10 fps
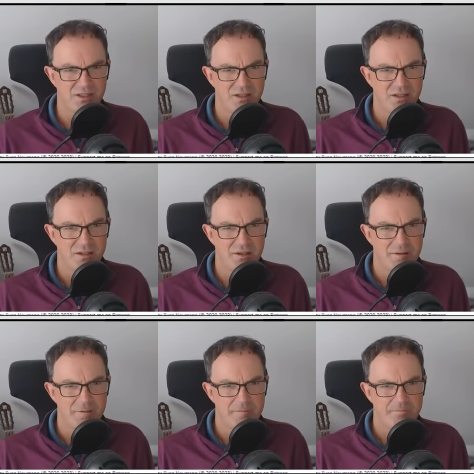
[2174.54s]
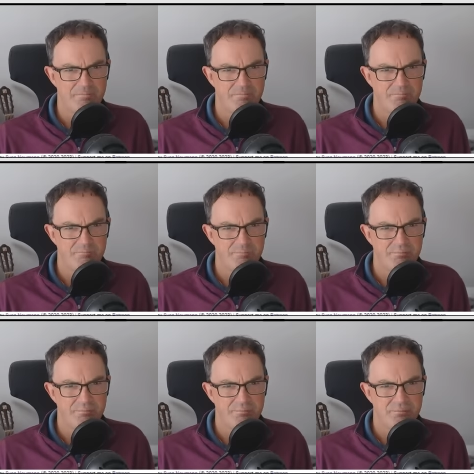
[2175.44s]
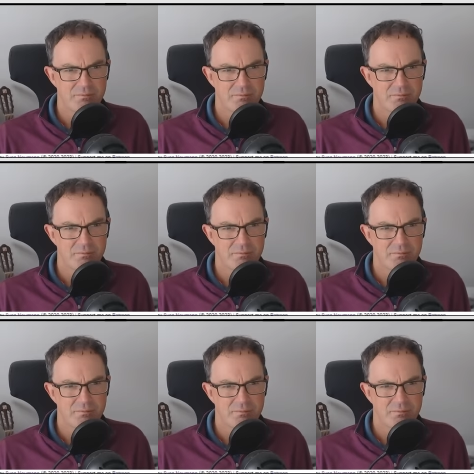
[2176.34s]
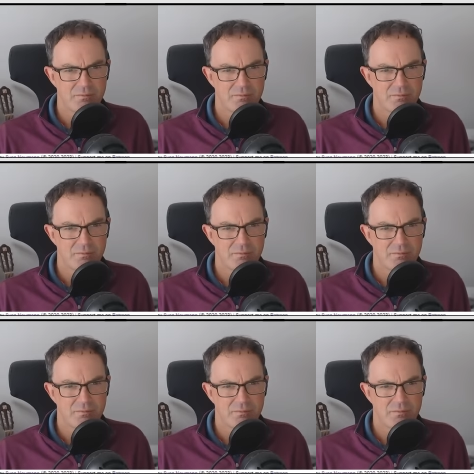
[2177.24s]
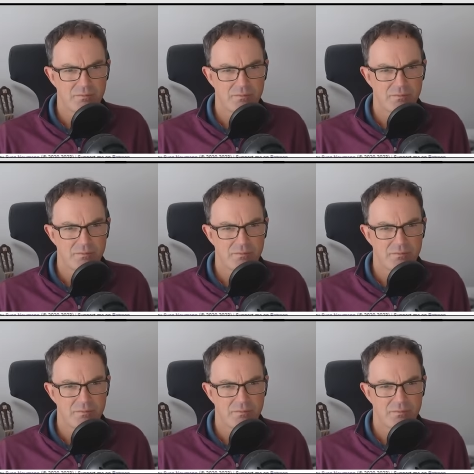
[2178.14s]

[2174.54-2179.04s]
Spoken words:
[no speech]